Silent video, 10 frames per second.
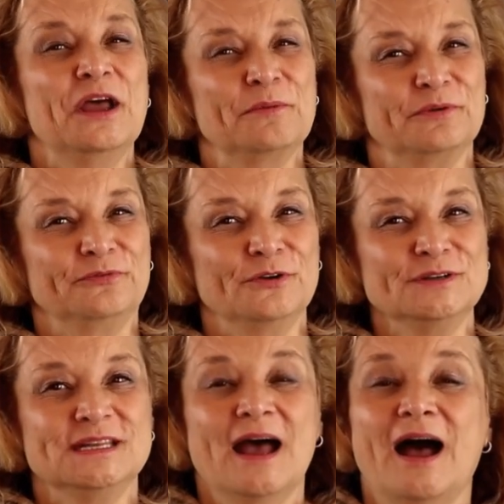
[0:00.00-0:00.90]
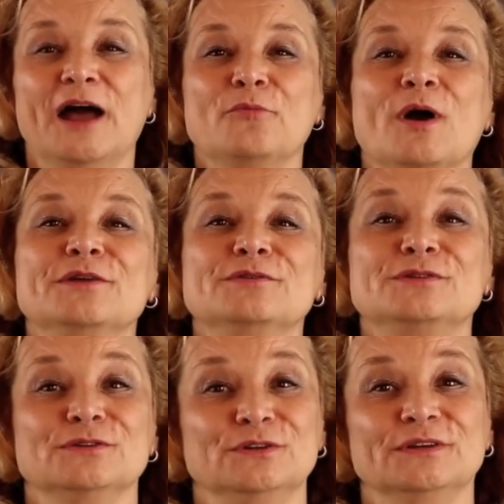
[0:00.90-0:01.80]
but first I want you
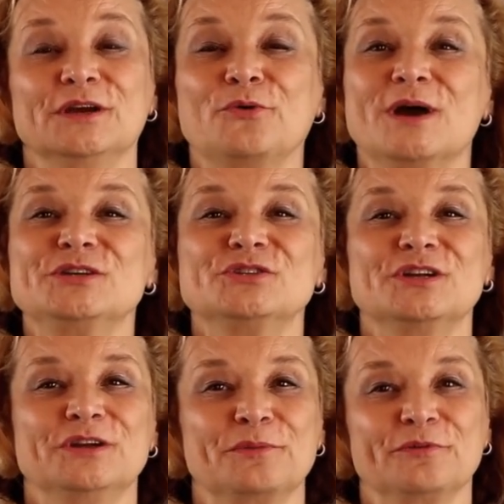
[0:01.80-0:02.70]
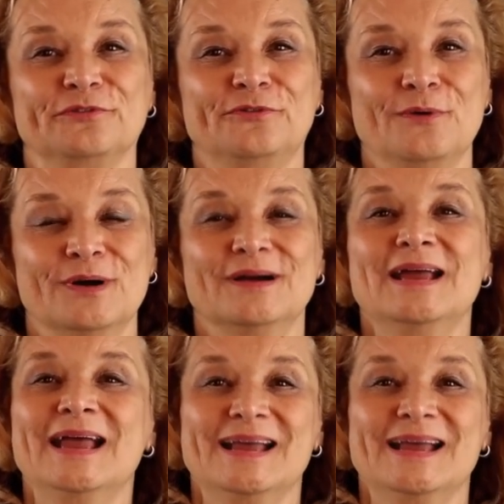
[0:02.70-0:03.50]
to look at question number four